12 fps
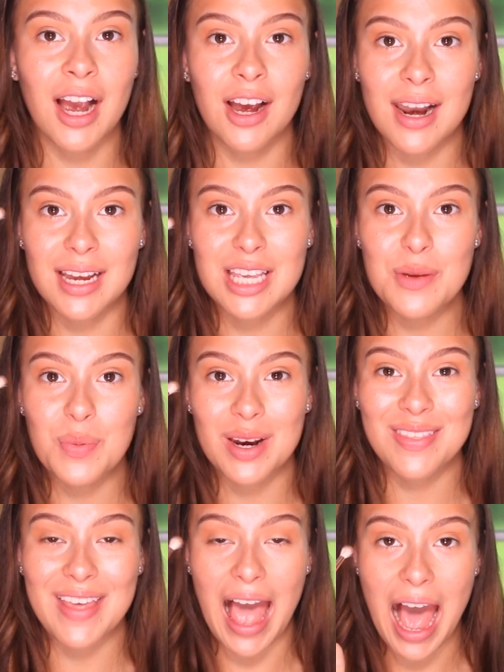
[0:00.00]
I'm gonna keep it
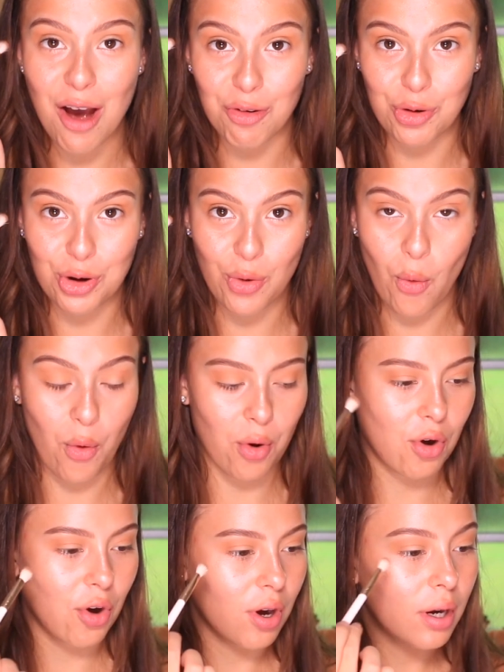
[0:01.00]
in the outer
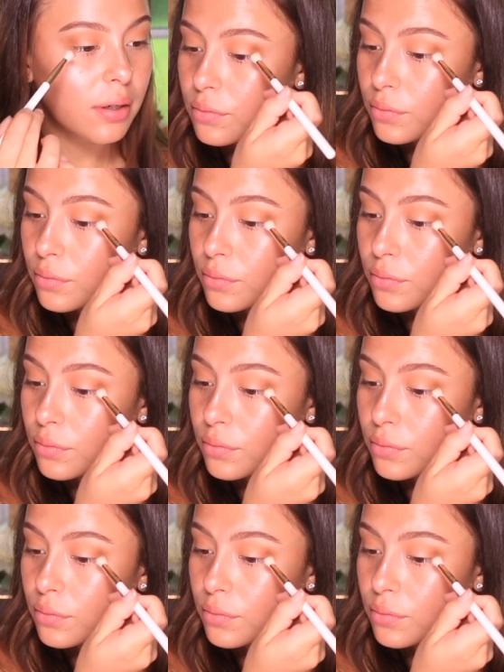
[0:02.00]
corner.